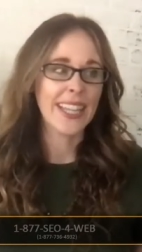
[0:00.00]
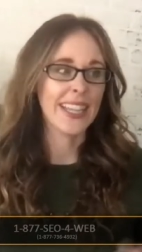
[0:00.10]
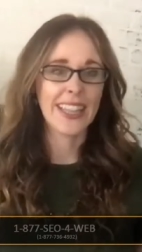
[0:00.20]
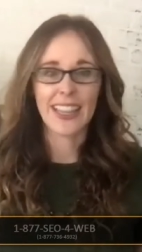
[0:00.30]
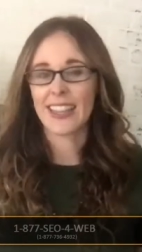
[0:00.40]

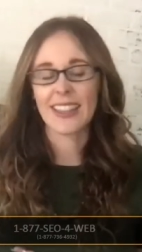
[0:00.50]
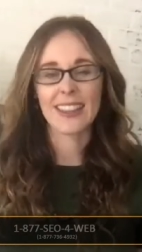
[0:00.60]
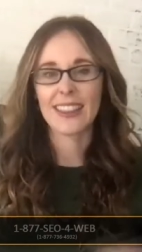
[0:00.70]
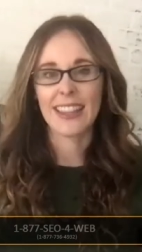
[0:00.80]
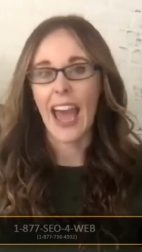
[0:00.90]
it,
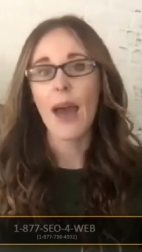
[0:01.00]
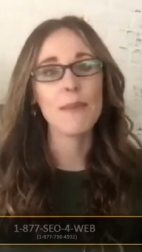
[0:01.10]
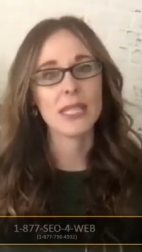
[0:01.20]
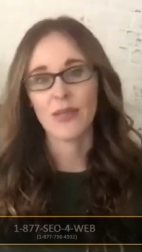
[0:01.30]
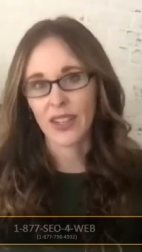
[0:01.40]
the
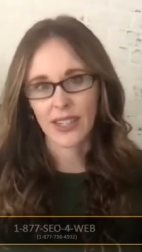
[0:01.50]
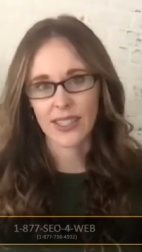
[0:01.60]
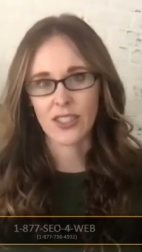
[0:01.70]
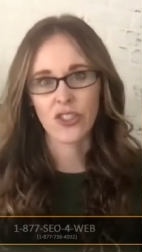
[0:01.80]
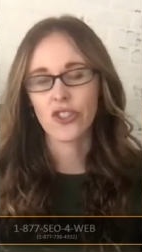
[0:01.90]
atmosphere
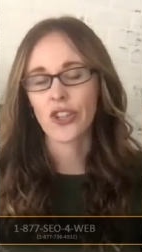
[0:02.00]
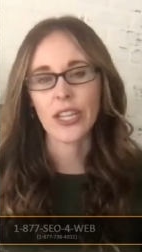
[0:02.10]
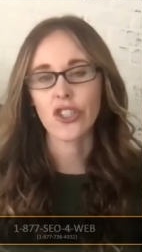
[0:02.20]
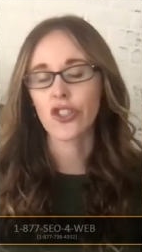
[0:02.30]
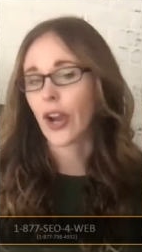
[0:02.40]
has
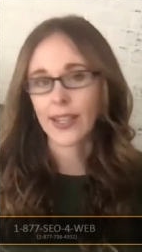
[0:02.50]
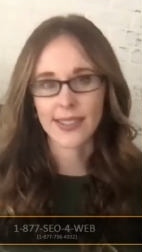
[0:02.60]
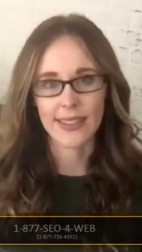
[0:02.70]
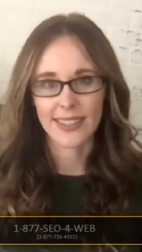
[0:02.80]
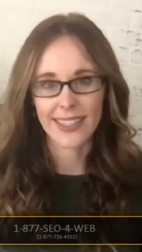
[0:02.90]
changed
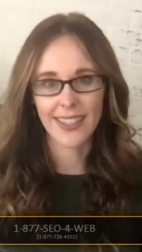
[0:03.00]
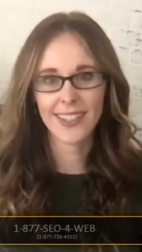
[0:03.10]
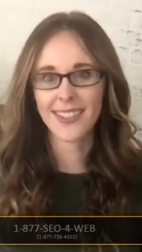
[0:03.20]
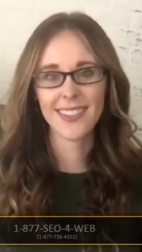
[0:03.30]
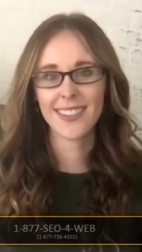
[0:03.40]
drastically.